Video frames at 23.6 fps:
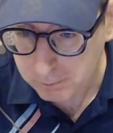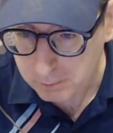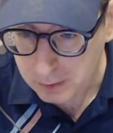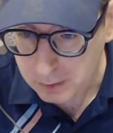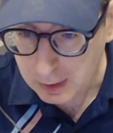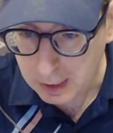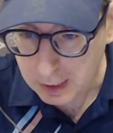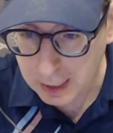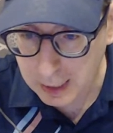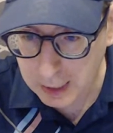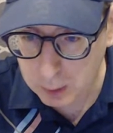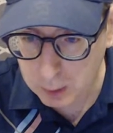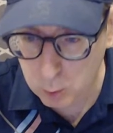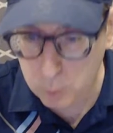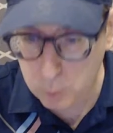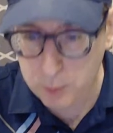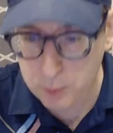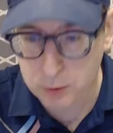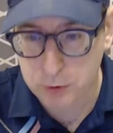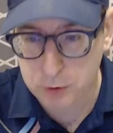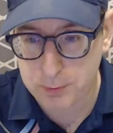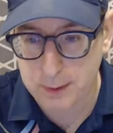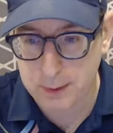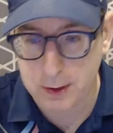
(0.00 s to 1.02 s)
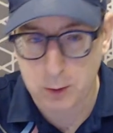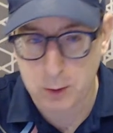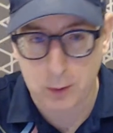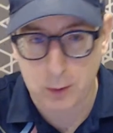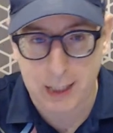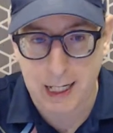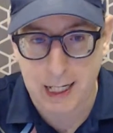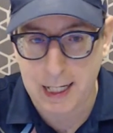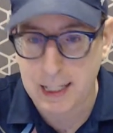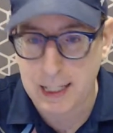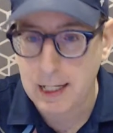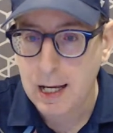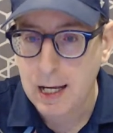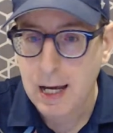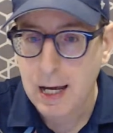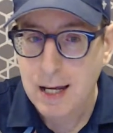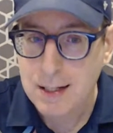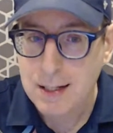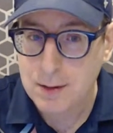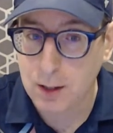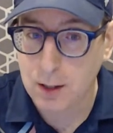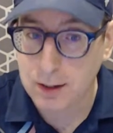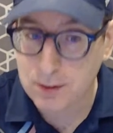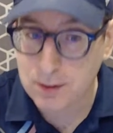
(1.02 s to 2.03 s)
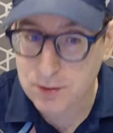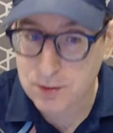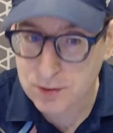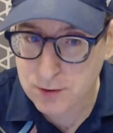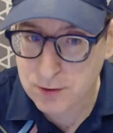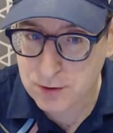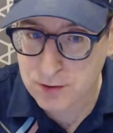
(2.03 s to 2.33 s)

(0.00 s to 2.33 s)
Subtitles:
Hello, Bushman UK. Nice to